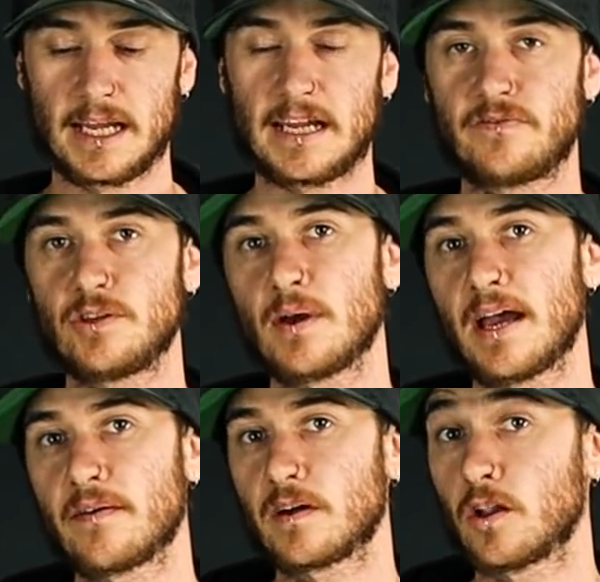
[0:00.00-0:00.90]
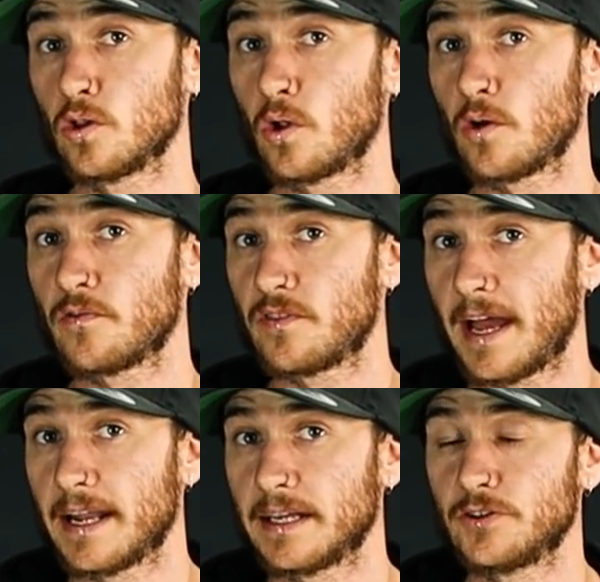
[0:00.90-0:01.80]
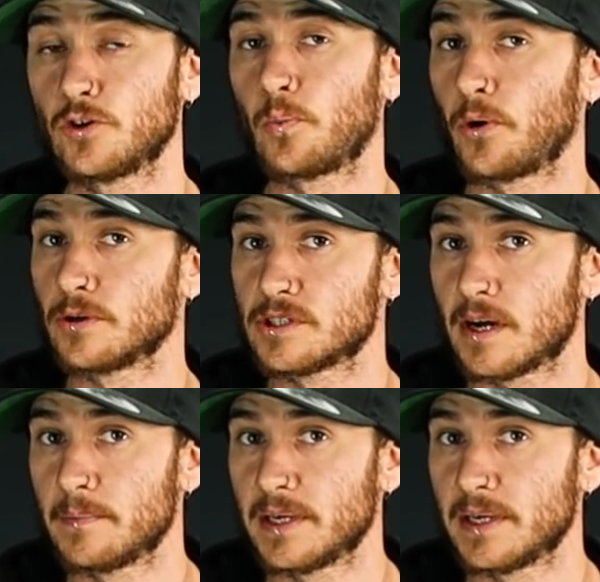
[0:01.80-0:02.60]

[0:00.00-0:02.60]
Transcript: if you have a lot of that in your bonsai